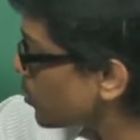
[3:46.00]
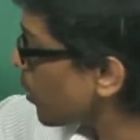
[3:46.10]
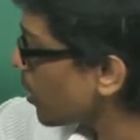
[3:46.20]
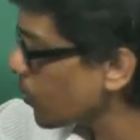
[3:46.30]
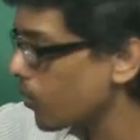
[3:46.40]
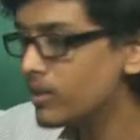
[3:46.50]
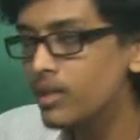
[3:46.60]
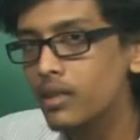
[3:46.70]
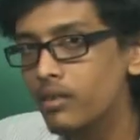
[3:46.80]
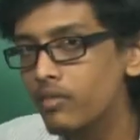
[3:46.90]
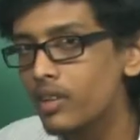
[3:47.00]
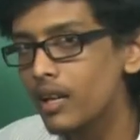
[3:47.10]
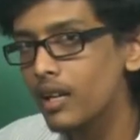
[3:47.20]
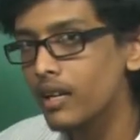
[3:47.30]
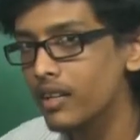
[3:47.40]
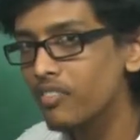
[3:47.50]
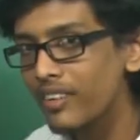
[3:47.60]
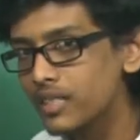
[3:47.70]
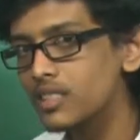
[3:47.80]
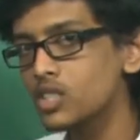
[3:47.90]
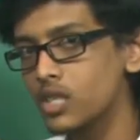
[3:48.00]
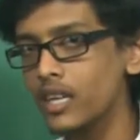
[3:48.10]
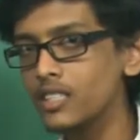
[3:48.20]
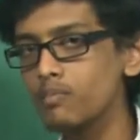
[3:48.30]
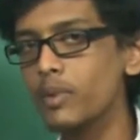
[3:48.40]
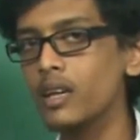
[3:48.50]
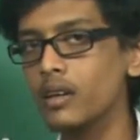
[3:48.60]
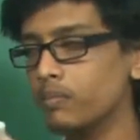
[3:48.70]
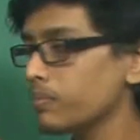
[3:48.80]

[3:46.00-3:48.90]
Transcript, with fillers: alone will reflect this change by